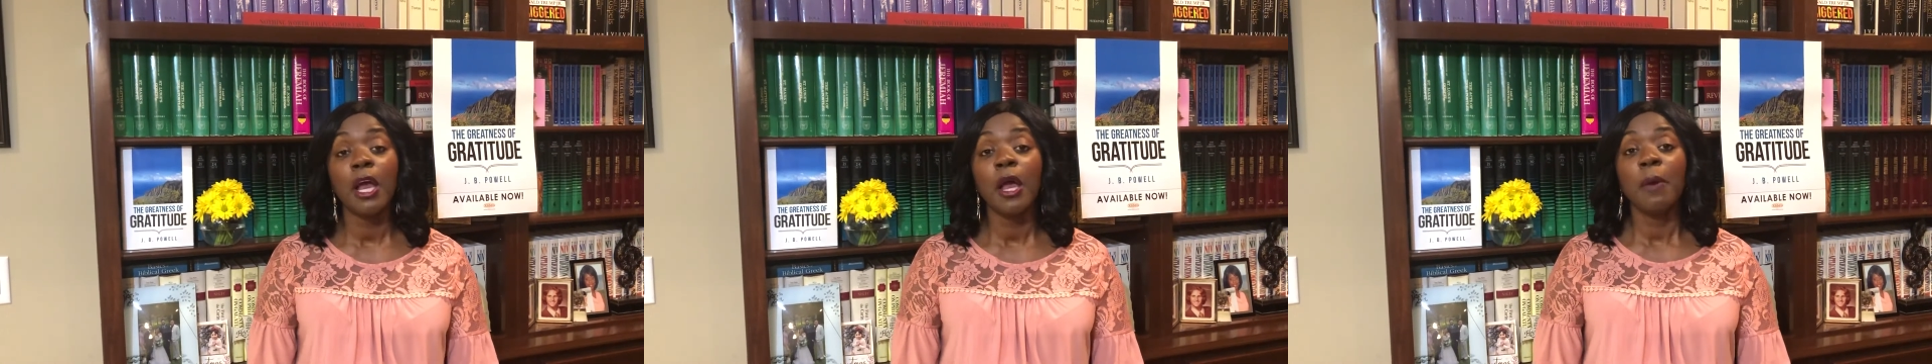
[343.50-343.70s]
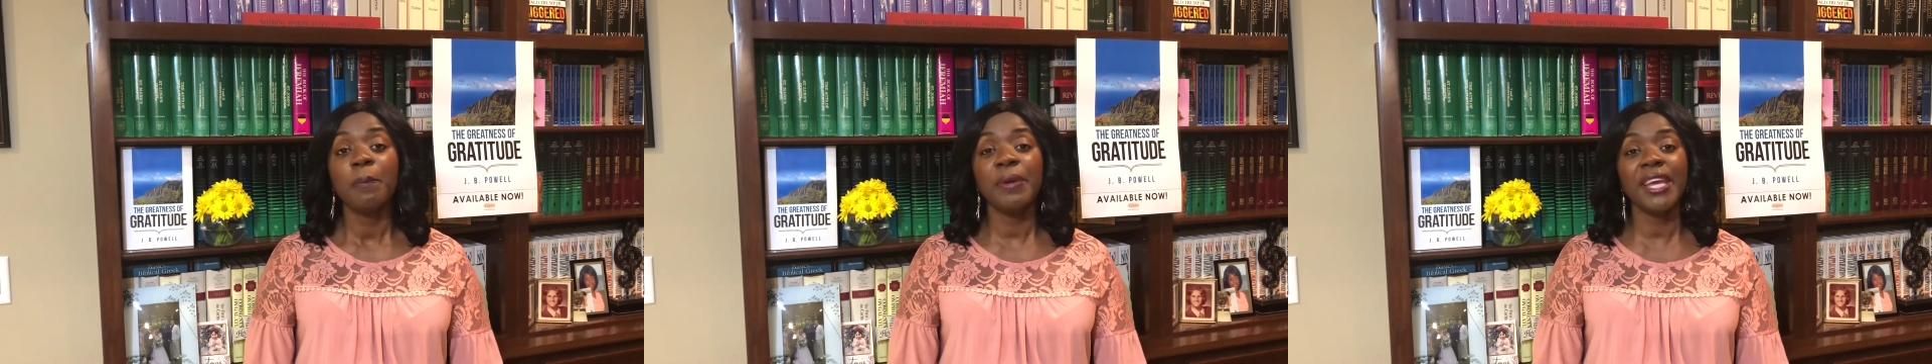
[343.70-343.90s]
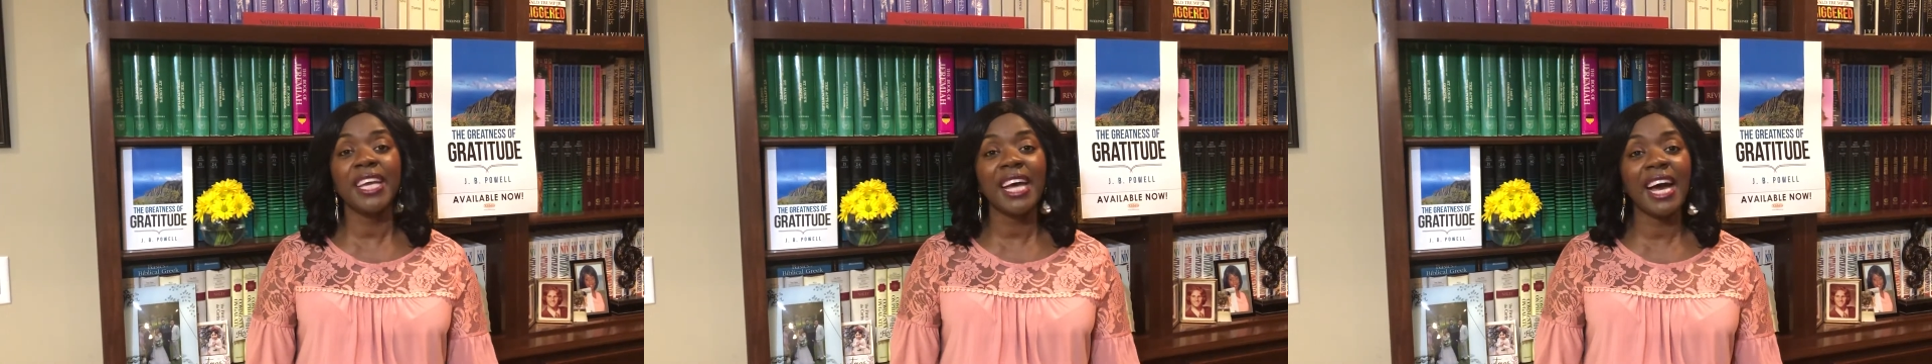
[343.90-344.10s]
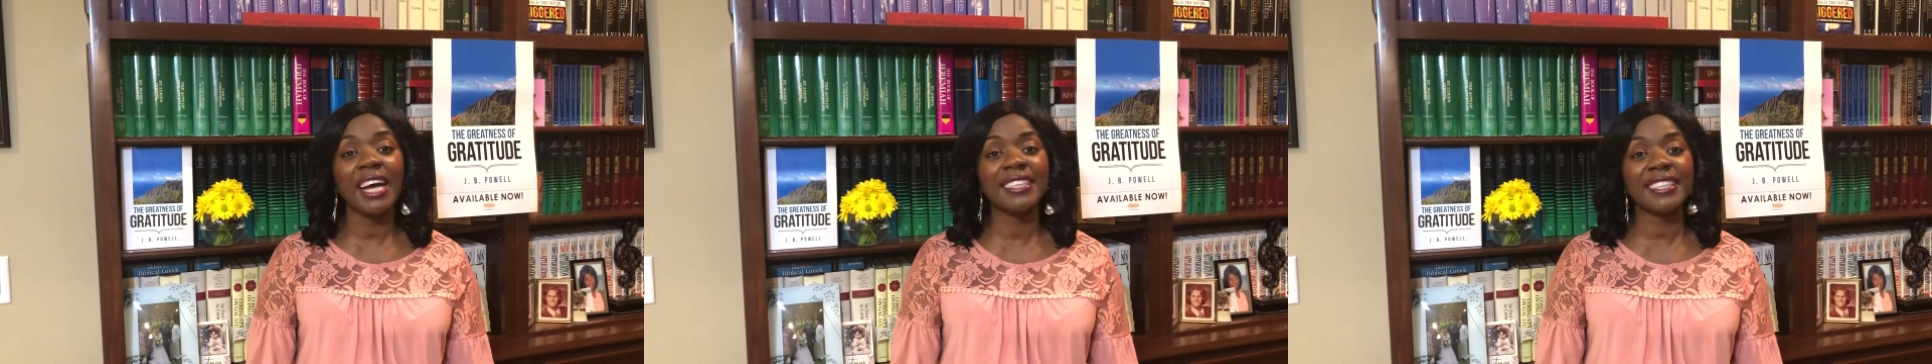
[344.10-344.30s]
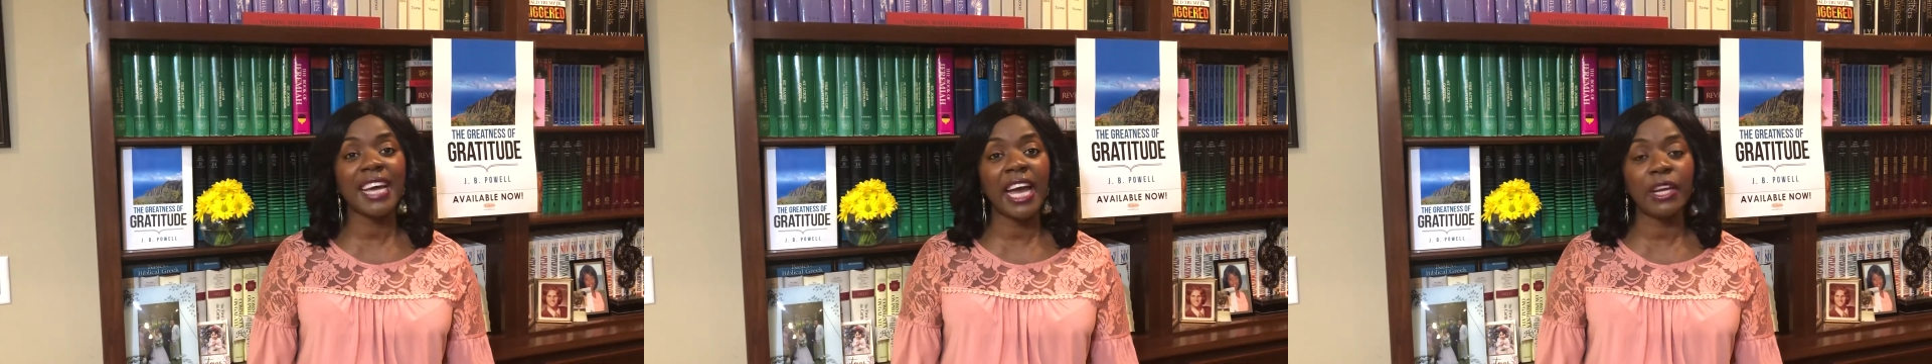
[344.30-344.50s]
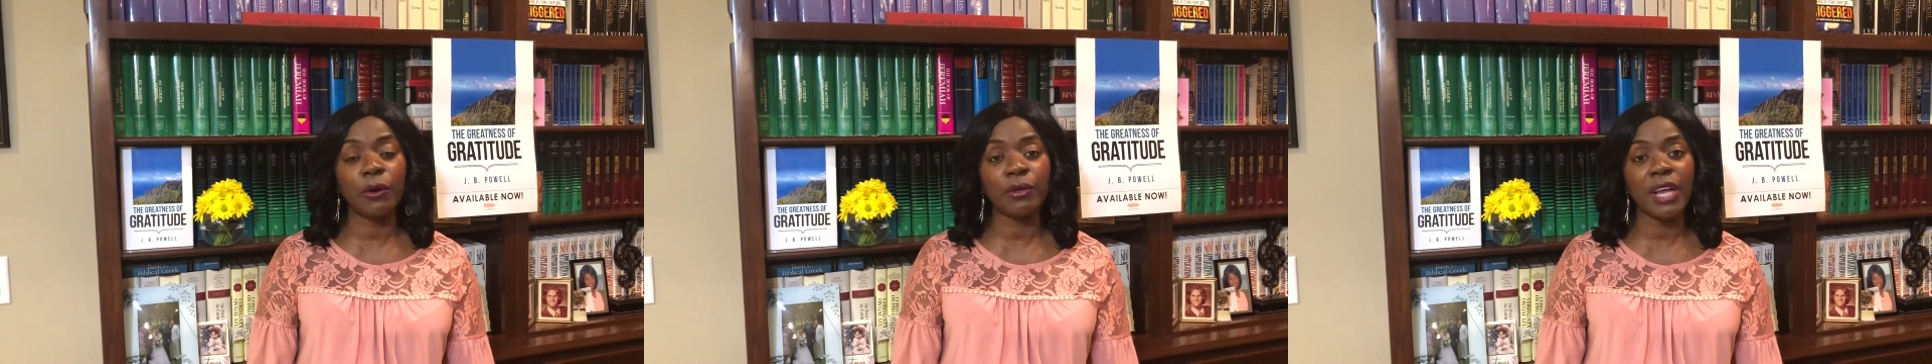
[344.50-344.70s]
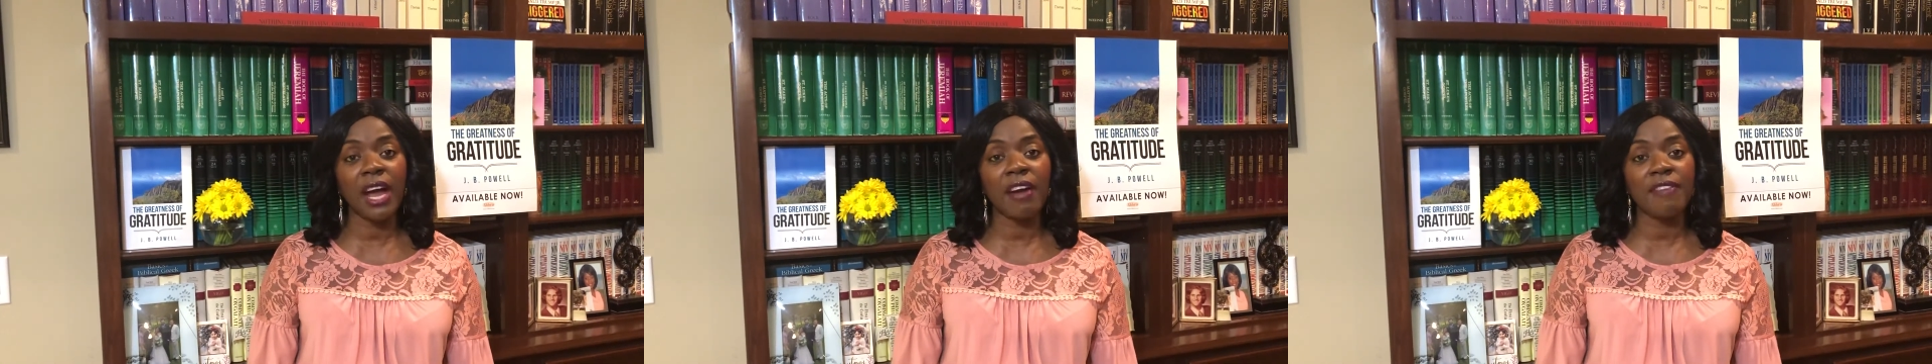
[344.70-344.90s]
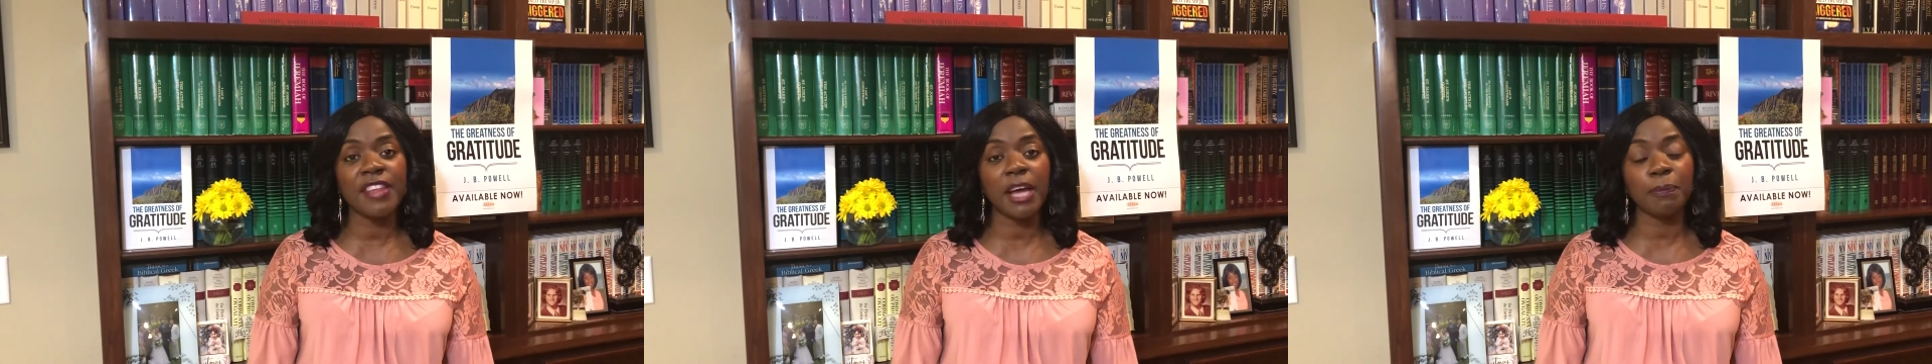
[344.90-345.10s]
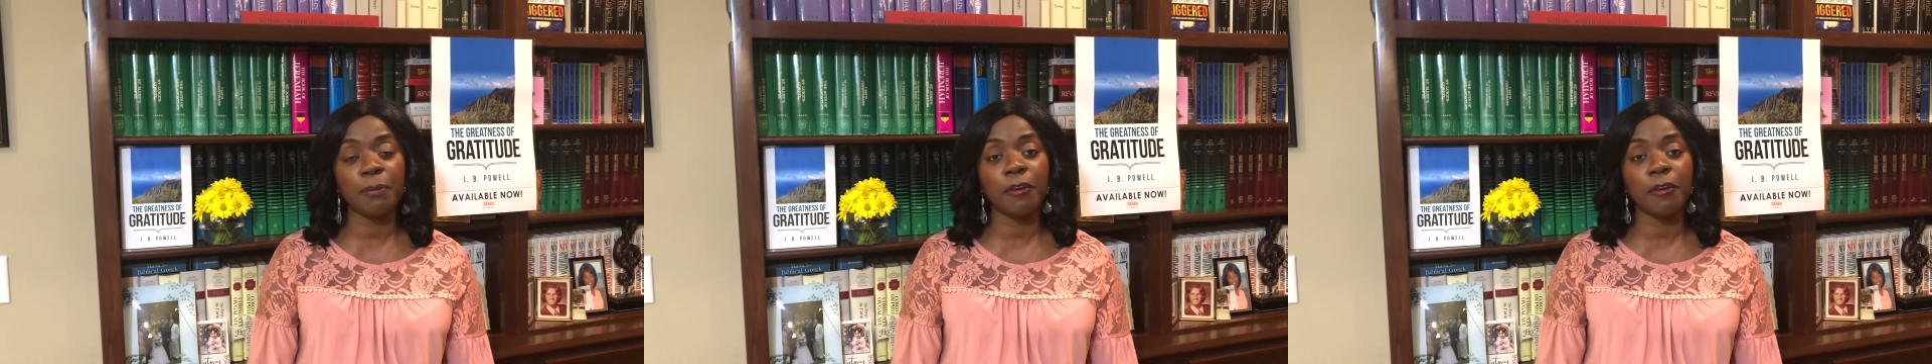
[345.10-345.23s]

because I don't have that